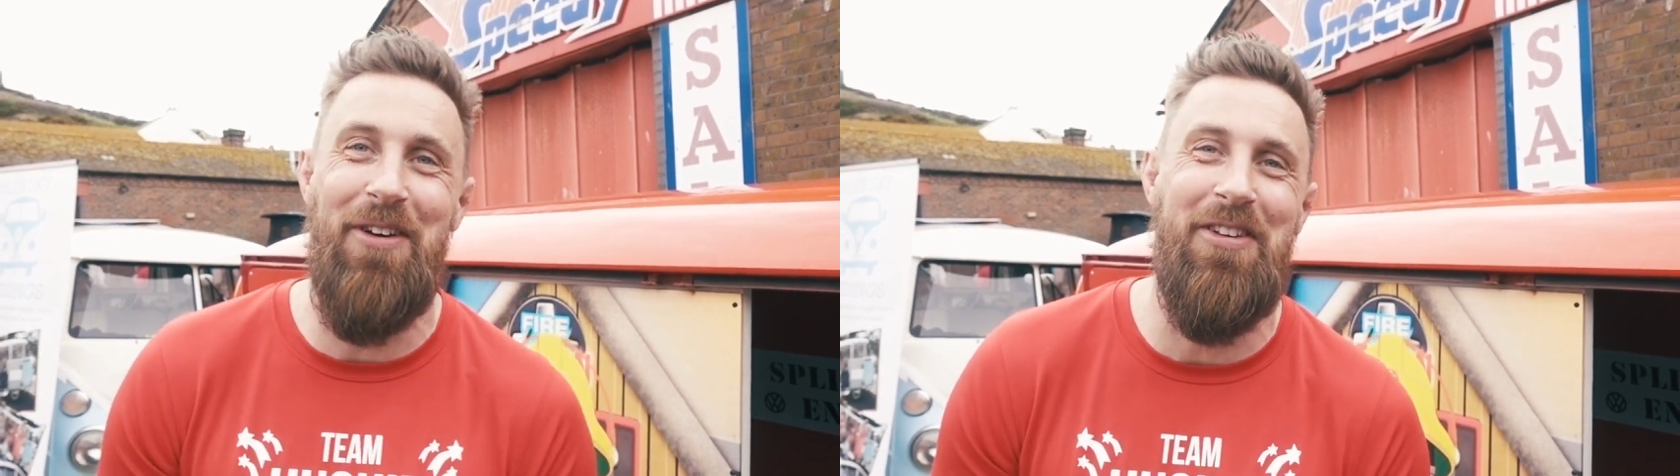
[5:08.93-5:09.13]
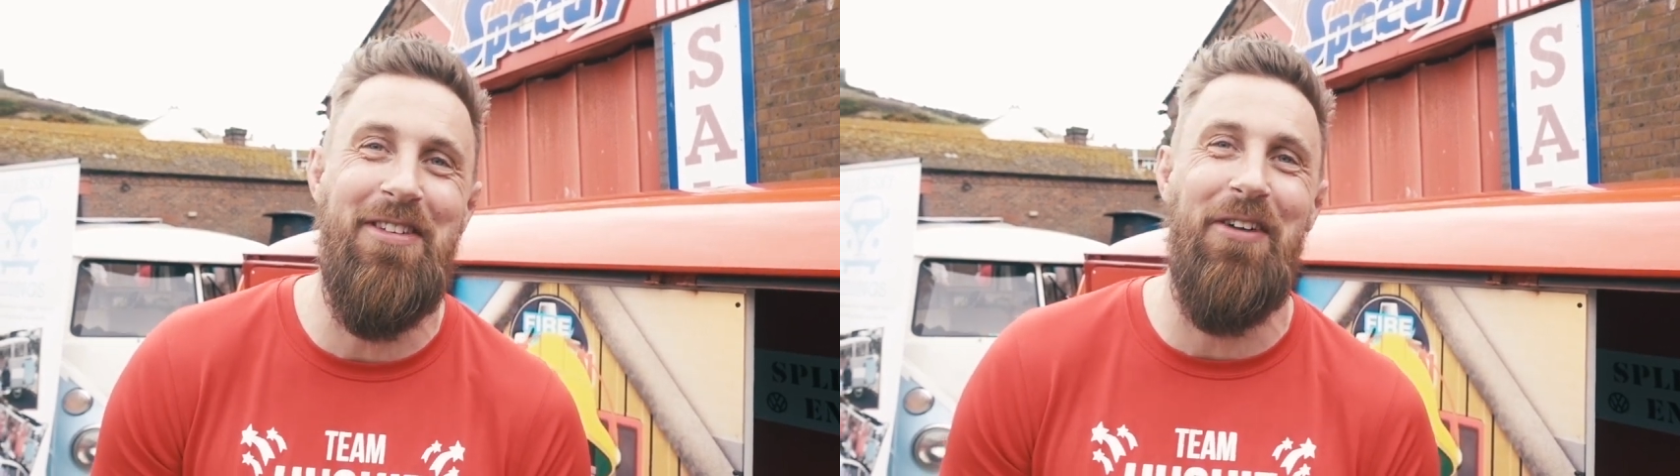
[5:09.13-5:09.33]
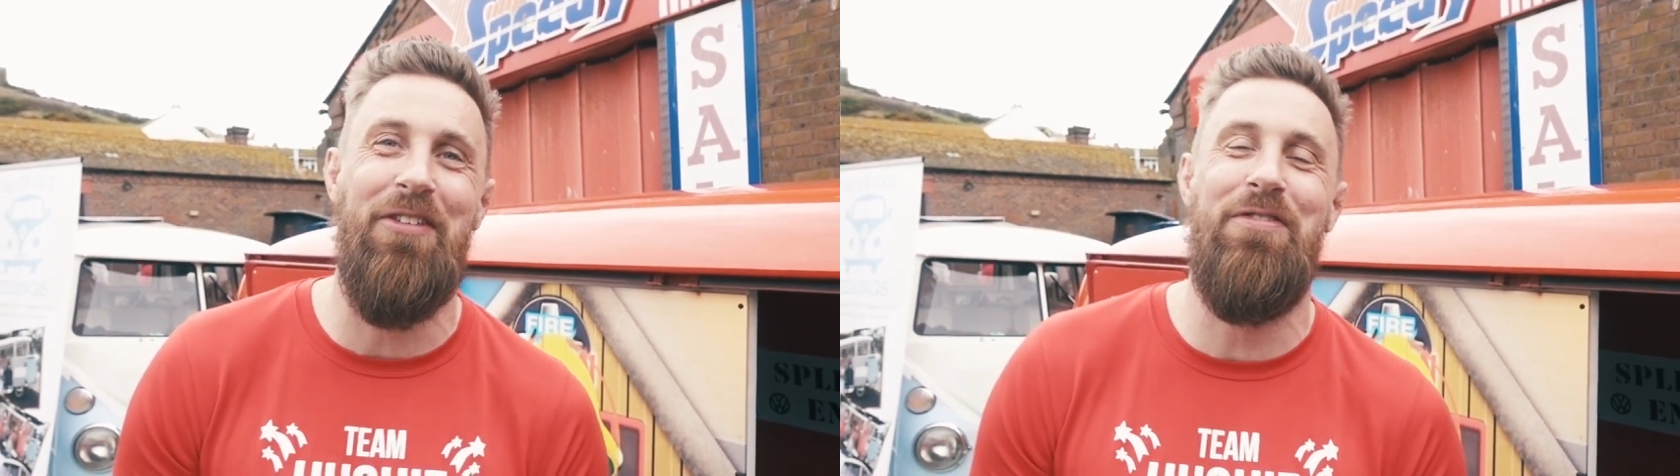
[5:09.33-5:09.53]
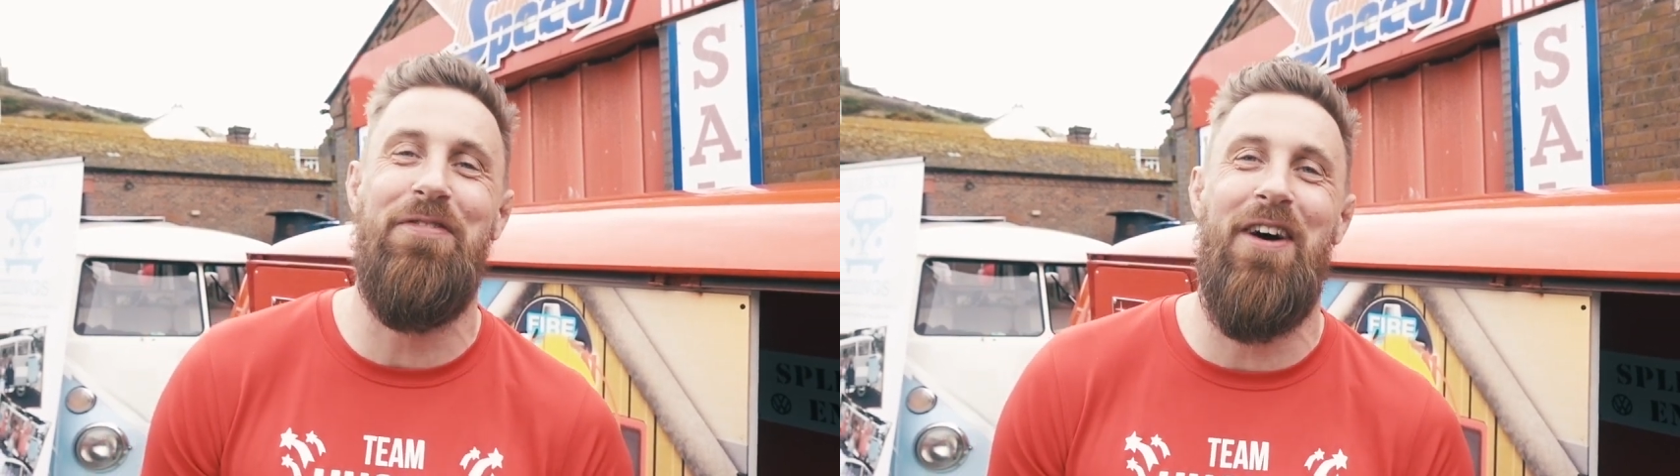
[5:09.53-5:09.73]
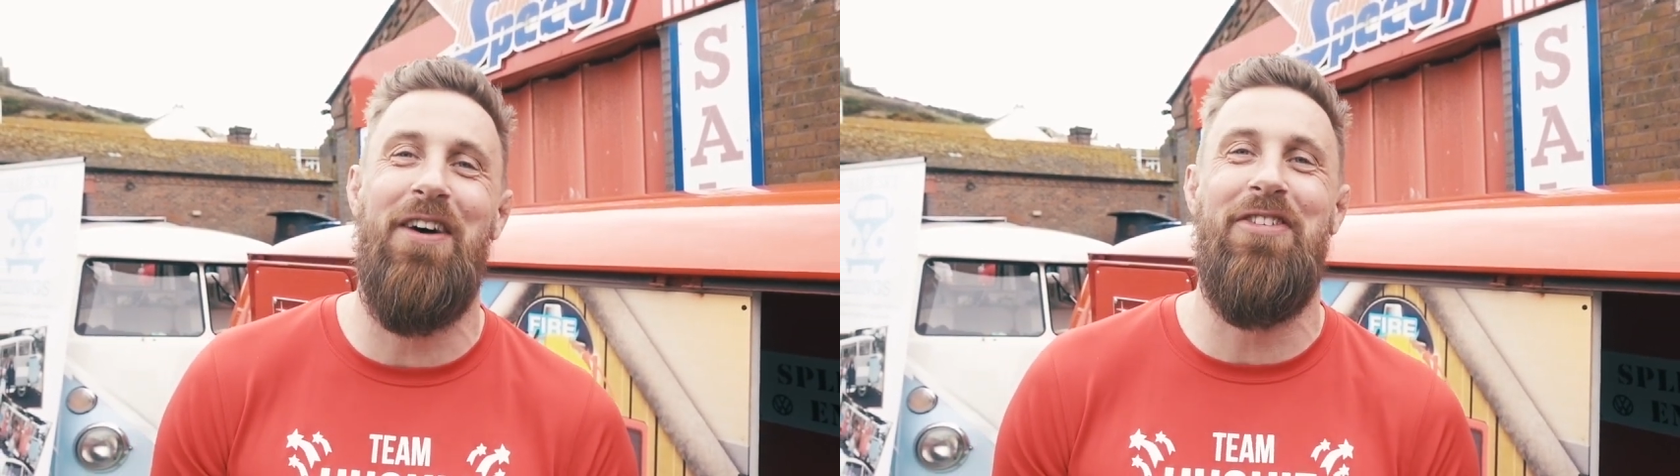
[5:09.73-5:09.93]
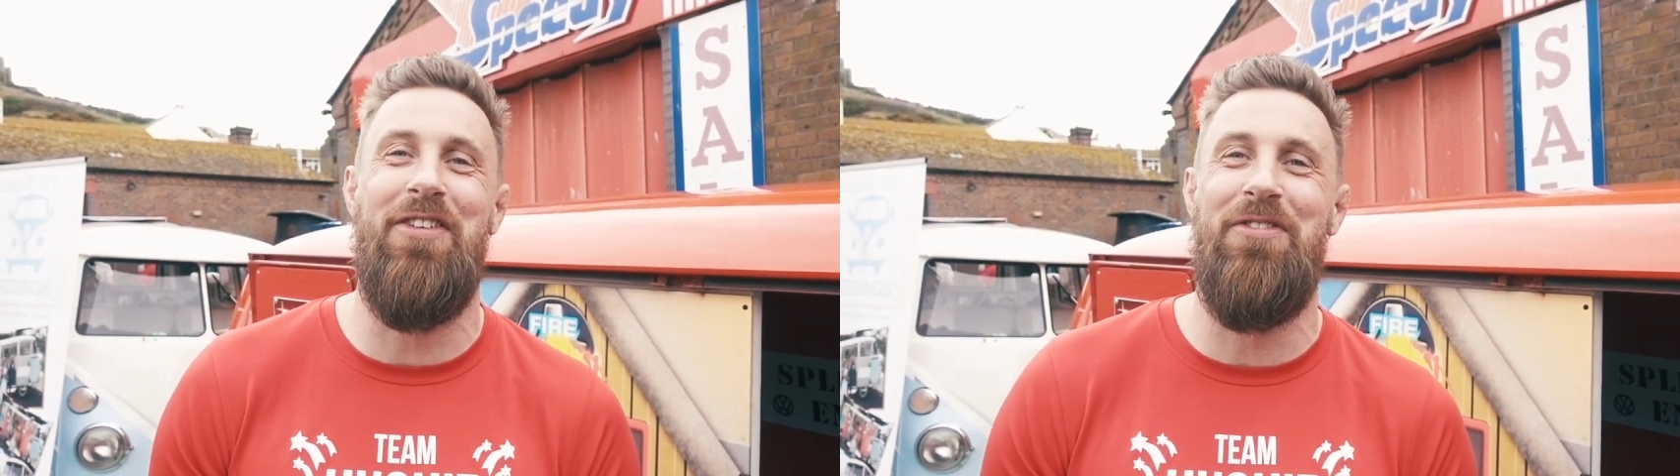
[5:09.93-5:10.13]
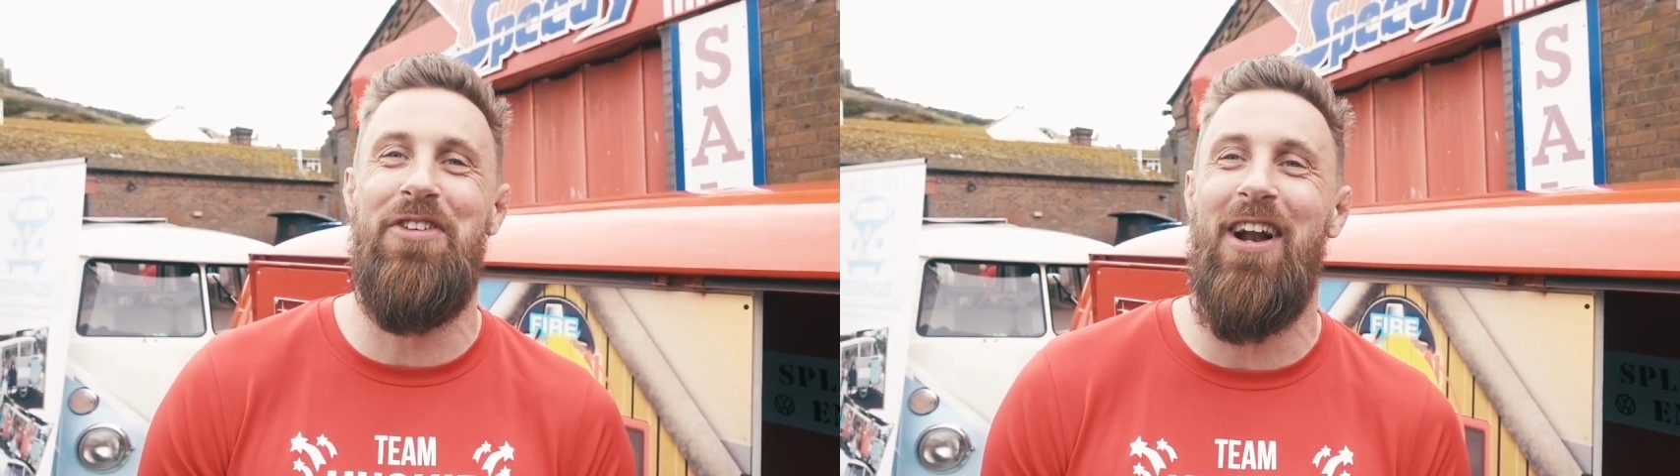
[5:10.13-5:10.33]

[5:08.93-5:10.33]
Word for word: which is on 1st of